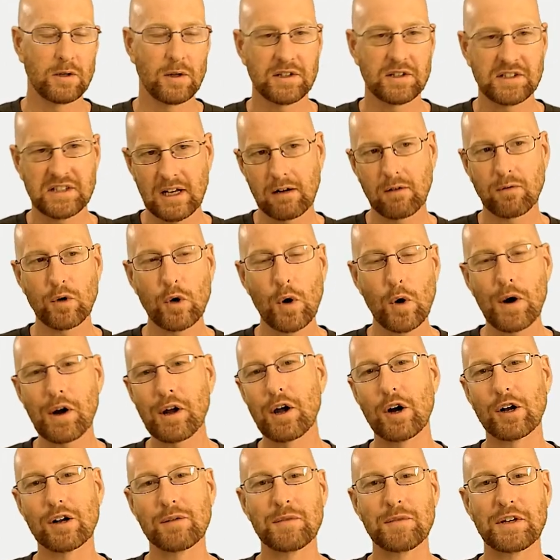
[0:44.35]
So let's head over to our
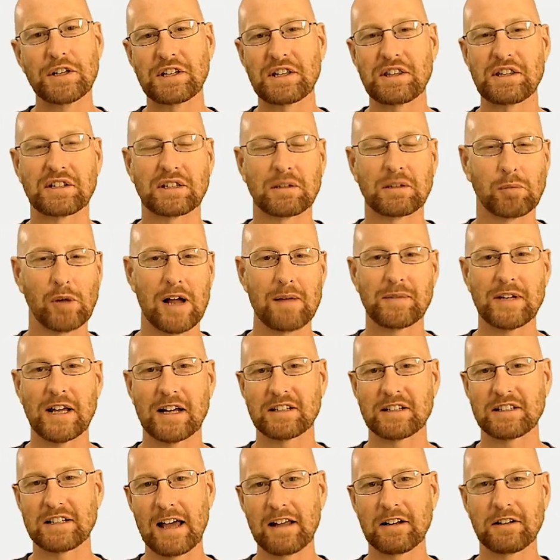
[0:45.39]
code. I'm using the Sublime
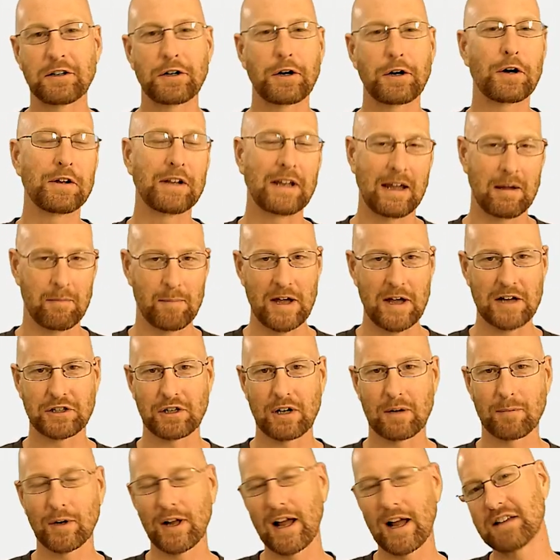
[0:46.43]
Text Editor in the Git Bash
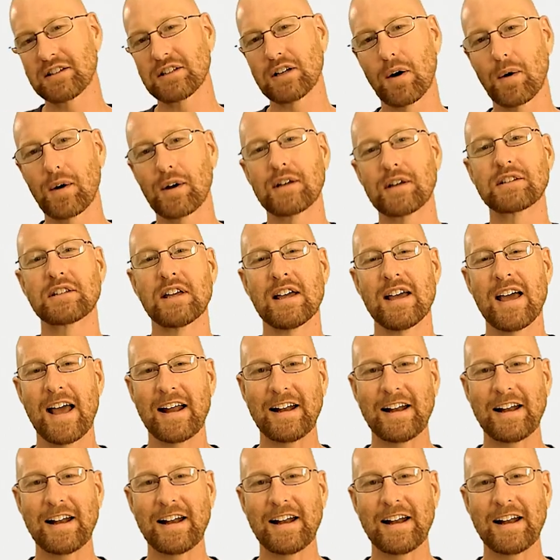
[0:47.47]
terminal as always.